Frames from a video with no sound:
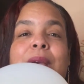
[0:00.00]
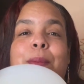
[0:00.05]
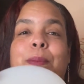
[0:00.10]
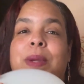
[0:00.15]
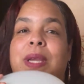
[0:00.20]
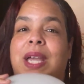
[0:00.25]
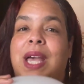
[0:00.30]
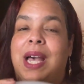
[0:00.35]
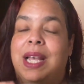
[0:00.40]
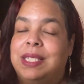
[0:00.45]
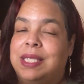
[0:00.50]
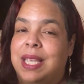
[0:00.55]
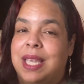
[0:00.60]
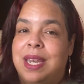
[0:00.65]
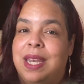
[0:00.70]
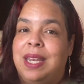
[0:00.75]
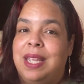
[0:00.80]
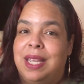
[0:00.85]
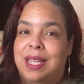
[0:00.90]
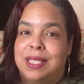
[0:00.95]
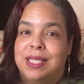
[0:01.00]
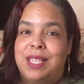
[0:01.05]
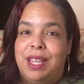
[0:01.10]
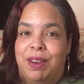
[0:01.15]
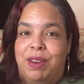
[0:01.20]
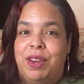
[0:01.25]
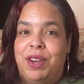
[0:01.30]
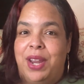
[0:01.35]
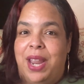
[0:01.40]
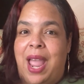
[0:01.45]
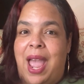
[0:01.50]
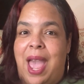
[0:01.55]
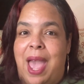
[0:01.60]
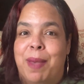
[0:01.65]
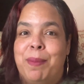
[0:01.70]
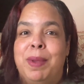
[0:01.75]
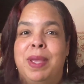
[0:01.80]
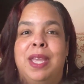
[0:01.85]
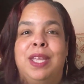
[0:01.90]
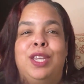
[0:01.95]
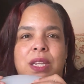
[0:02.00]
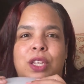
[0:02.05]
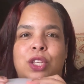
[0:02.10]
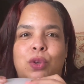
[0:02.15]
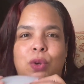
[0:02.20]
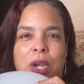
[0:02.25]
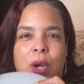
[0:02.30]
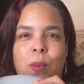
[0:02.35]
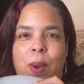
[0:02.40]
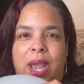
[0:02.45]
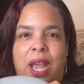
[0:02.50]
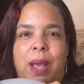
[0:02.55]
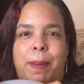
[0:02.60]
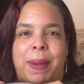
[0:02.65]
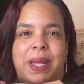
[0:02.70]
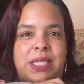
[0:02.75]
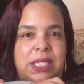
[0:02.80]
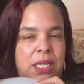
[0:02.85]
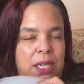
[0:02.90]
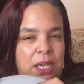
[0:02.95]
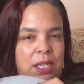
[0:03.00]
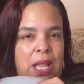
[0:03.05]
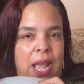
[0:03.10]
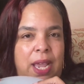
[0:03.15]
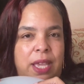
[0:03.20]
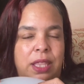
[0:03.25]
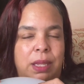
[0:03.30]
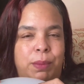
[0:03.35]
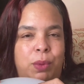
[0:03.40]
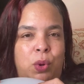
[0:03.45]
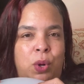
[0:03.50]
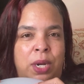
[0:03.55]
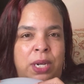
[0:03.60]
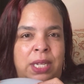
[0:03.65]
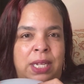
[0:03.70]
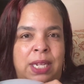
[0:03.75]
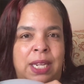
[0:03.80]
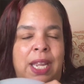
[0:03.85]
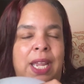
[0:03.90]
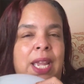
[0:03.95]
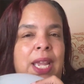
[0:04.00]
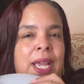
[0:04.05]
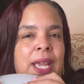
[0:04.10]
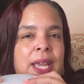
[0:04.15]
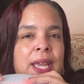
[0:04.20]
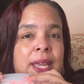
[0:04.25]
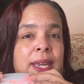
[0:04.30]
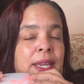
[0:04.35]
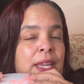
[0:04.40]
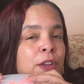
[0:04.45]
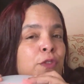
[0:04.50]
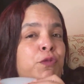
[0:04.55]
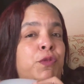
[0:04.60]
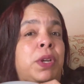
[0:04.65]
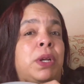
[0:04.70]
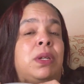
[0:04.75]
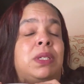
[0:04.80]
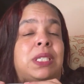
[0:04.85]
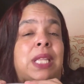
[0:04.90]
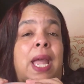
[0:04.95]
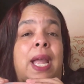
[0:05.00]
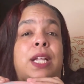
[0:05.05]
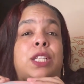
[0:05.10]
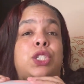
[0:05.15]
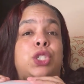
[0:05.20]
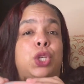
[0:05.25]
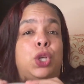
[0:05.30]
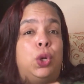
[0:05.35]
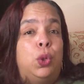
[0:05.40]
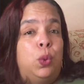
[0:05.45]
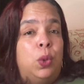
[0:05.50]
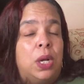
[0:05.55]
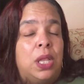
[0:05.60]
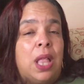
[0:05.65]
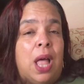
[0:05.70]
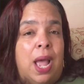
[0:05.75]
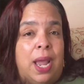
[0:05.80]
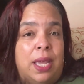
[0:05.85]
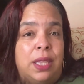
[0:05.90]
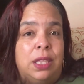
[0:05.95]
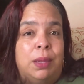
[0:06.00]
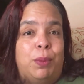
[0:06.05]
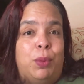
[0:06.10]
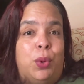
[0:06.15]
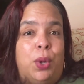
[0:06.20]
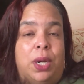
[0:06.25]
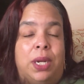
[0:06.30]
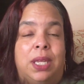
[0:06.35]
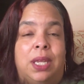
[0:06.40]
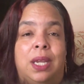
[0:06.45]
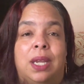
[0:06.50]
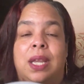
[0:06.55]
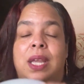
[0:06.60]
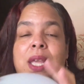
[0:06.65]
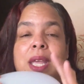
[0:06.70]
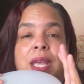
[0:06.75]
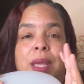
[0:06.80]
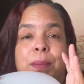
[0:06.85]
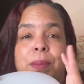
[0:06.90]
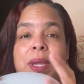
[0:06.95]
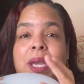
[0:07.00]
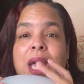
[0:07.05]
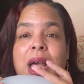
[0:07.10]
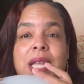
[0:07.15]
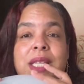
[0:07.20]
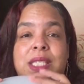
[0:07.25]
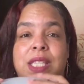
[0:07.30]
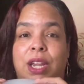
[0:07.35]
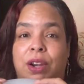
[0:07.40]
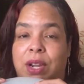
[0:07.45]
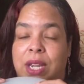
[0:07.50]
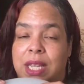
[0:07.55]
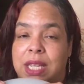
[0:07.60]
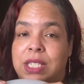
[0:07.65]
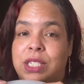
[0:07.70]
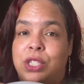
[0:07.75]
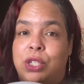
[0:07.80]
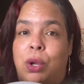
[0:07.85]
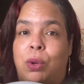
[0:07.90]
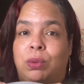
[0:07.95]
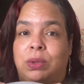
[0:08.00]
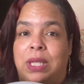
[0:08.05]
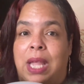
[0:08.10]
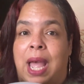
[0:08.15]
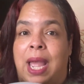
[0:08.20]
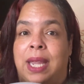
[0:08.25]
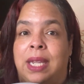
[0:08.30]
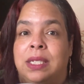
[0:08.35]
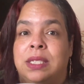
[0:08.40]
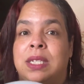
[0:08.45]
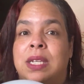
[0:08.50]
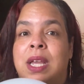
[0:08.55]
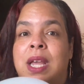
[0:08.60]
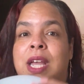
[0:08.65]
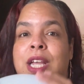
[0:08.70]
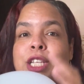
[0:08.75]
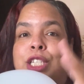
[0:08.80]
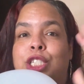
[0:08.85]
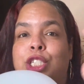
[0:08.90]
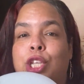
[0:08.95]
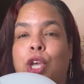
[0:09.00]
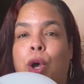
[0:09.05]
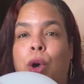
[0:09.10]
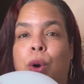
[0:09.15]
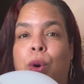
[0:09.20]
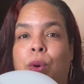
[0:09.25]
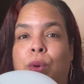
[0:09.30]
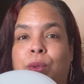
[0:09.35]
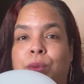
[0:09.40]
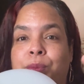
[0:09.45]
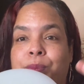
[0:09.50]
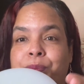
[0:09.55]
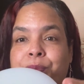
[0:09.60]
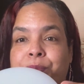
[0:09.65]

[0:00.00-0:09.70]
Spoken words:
because in an interior cabin you can wake up at 10 o'clock in the morning and it feels like 2 o'clock in the morning because there is no light. So